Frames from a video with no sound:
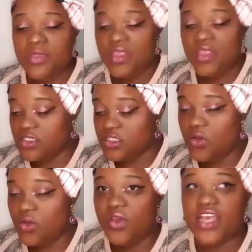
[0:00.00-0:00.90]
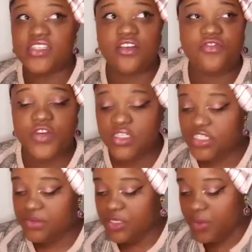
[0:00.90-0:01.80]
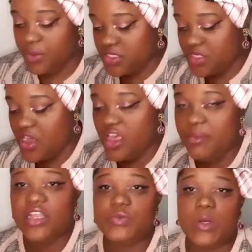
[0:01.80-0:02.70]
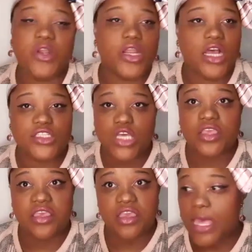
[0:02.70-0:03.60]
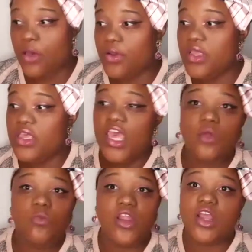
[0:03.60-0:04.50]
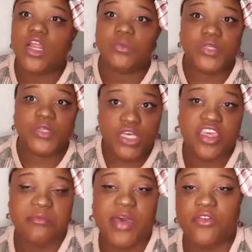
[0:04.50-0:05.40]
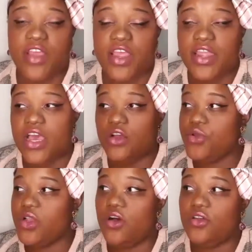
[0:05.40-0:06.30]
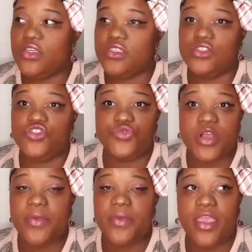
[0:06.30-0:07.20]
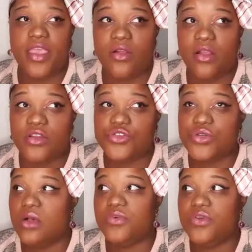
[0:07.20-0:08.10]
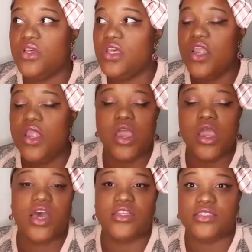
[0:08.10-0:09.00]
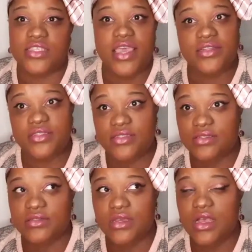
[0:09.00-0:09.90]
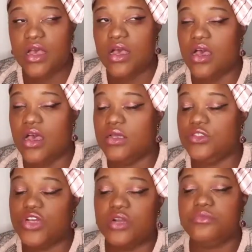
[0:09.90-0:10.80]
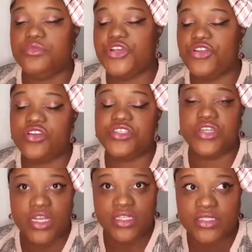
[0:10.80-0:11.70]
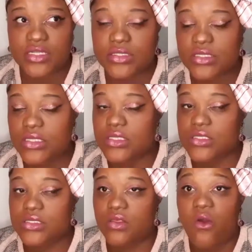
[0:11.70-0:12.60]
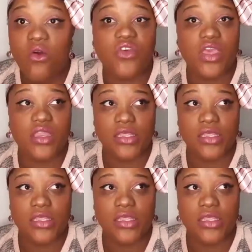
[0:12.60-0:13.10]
So you guys, our first subject we want to talk about is what we're not talking about. And what aren't we talking about right now during all this Trump nonsense, Trump traitorous nonsense is COVID.